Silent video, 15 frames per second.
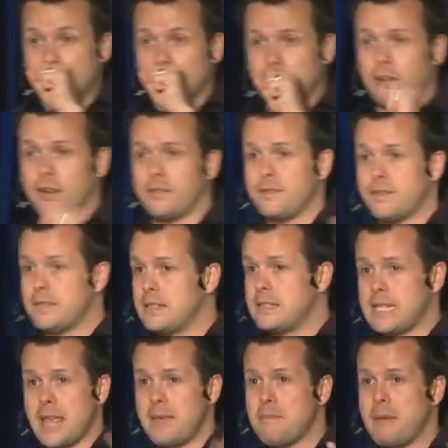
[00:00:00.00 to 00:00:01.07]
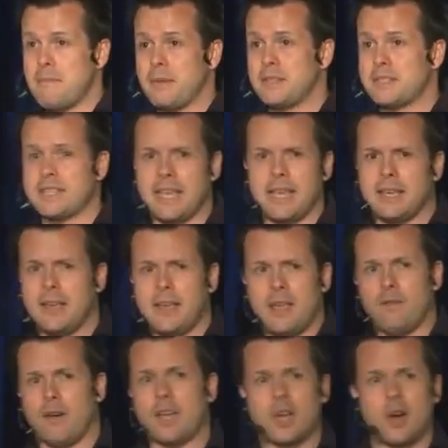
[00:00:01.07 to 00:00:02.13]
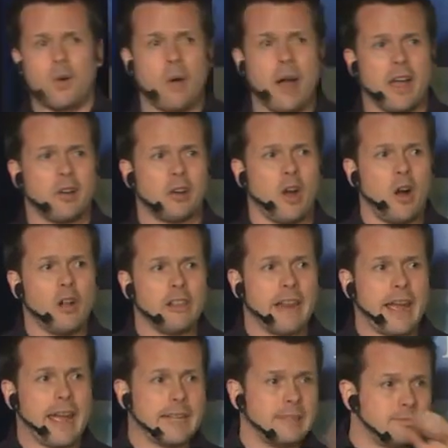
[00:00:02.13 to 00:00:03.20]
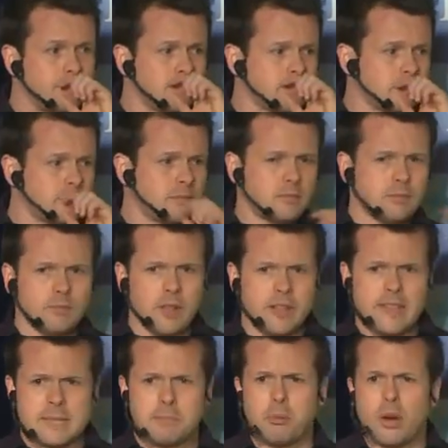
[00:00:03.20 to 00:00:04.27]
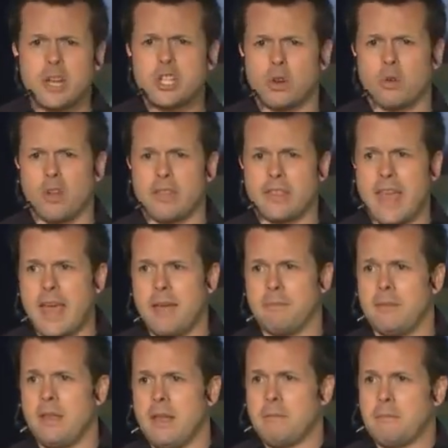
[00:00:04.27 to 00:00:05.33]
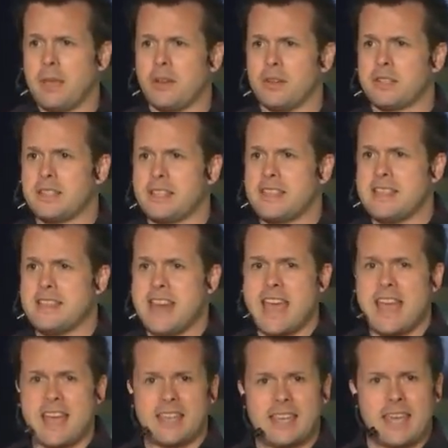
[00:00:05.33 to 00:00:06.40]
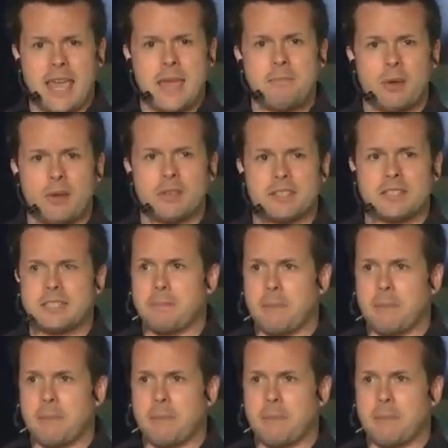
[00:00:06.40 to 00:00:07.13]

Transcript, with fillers: a lot of team members think if I go away on a holiday, there's pressure on them because they're key person